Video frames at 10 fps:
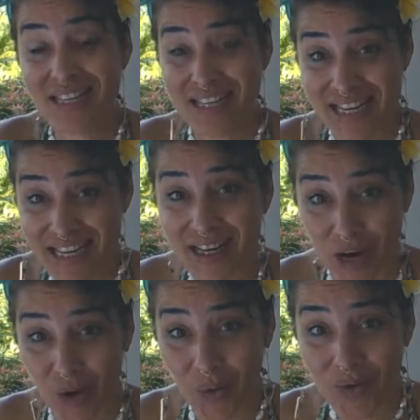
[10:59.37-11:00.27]

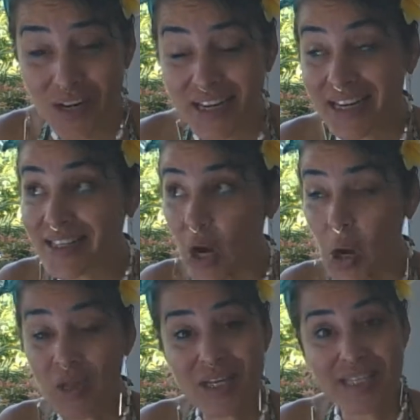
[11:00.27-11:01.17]
ego. It's
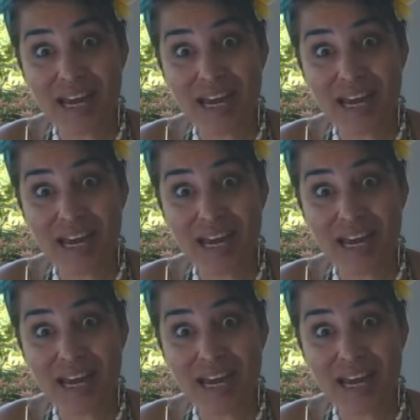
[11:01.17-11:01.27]
all this